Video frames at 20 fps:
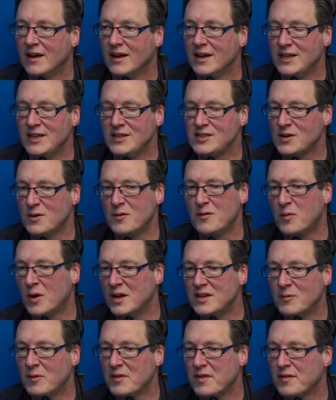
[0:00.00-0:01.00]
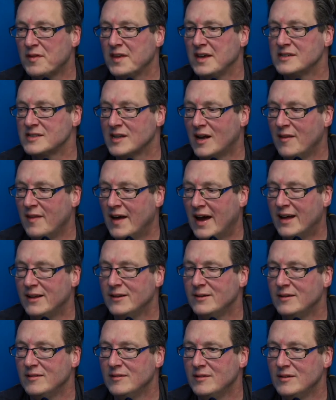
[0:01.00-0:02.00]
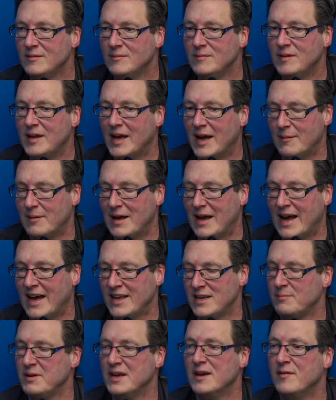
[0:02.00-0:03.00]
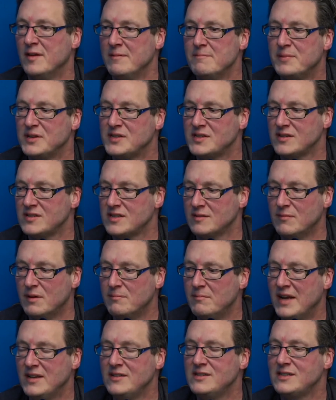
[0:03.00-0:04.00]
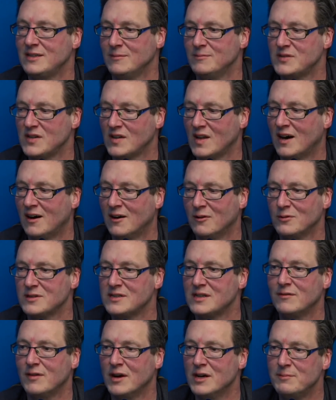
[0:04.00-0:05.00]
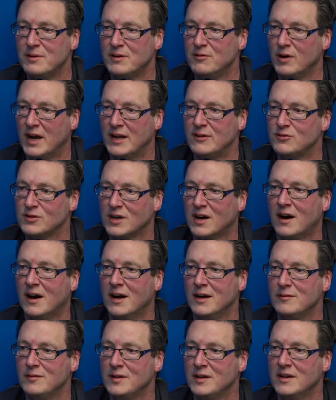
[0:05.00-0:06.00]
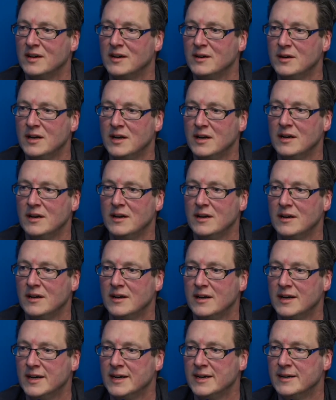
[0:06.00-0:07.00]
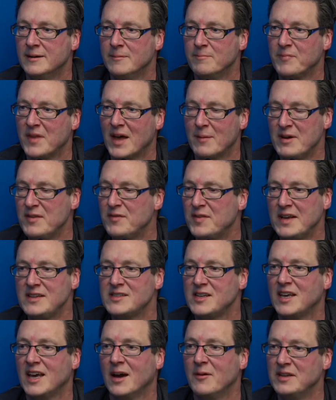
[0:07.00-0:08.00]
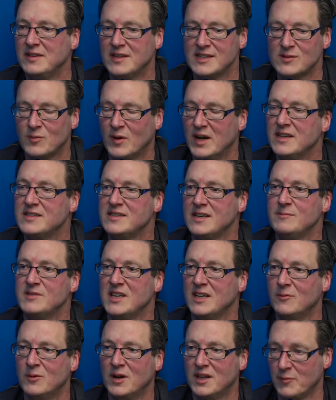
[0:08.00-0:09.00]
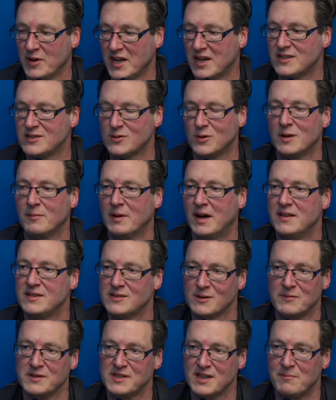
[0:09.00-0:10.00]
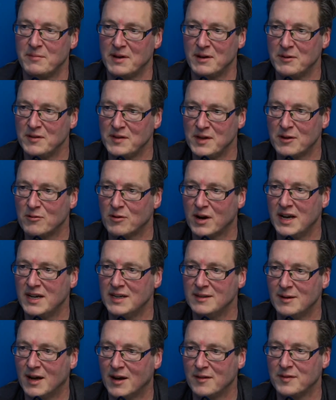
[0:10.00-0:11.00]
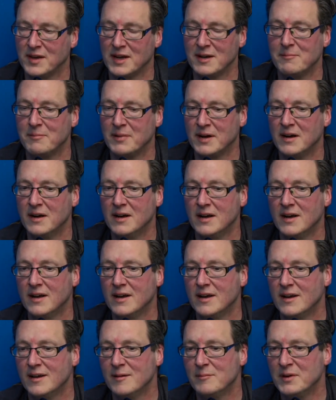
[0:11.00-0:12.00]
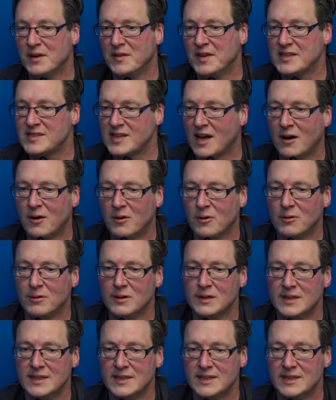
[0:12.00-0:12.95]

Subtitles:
You sort of wonder whether things like that add a bit of impetus and momentum to the whole sort of Open RAN drive, you know. I mean, things are going this way, it seems, in the world. We're going to talk about this, obviously, a bit with Ukraine, I think. But this whole...